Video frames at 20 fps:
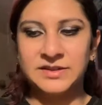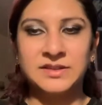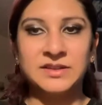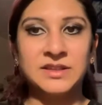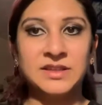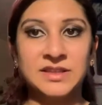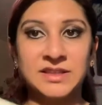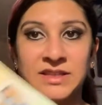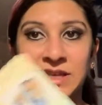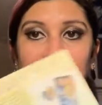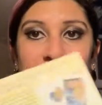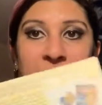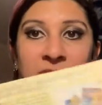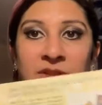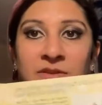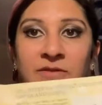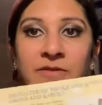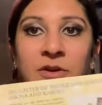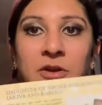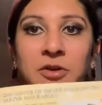this came in
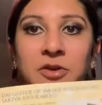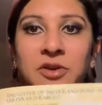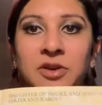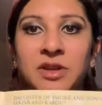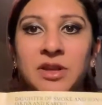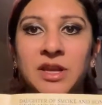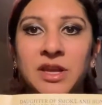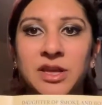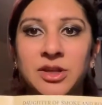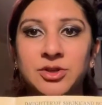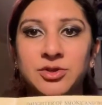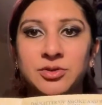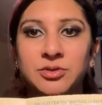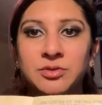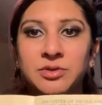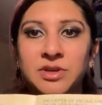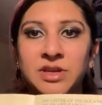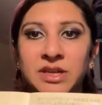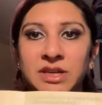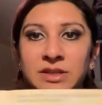the Fallen Angel
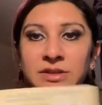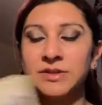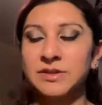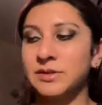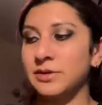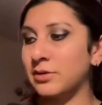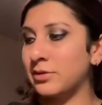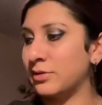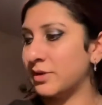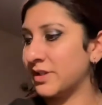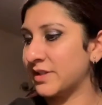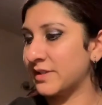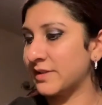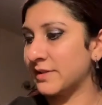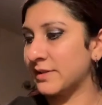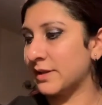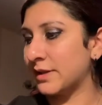kit. So it's